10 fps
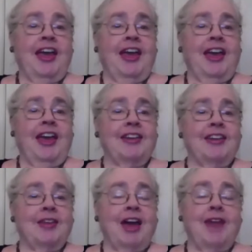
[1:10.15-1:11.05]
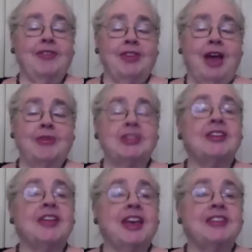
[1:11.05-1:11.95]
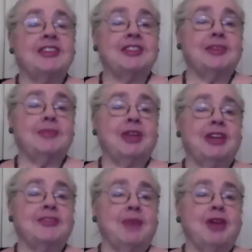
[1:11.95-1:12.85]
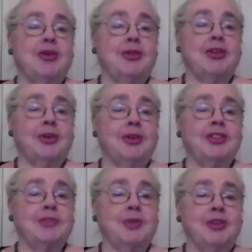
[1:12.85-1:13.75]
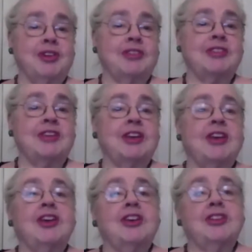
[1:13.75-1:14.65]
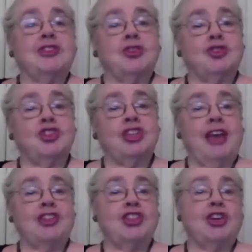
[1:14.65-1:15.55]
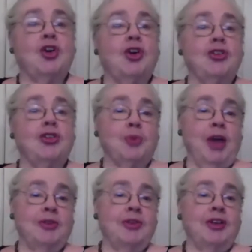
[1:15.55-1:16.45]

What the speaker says: And I was still hesitant because of my earlier experience. So she actually called around